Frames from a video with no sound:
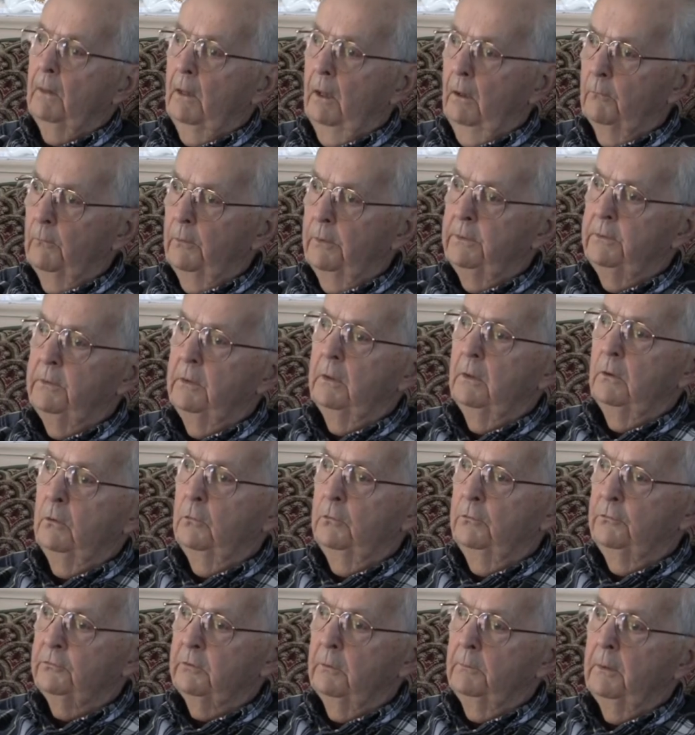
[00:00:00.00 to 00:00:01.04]
And we did
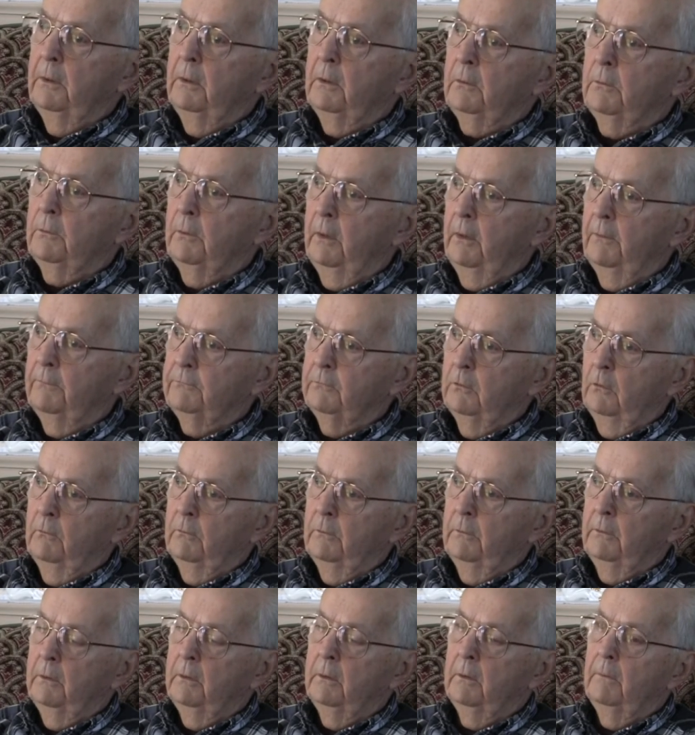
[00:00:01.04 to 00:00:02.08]
lose some aircraft over
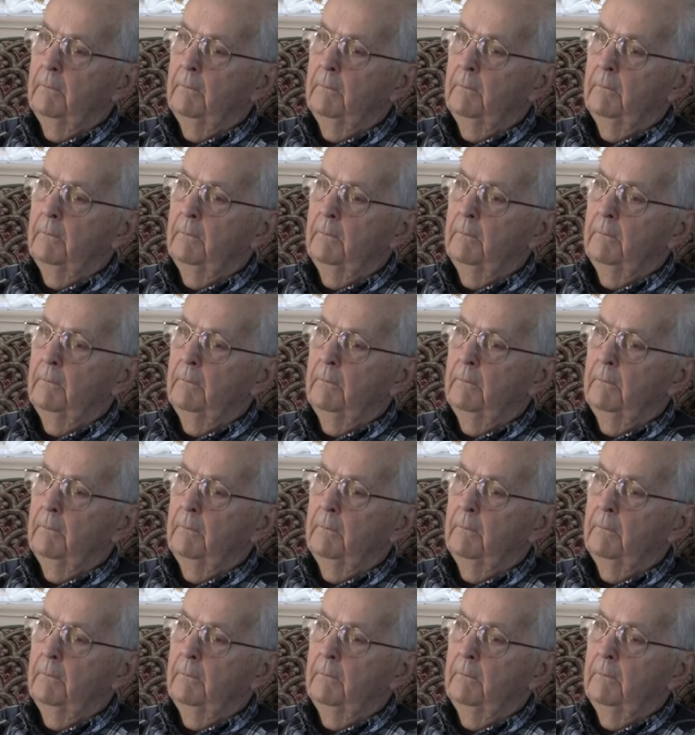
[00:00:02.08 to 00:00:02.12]
there.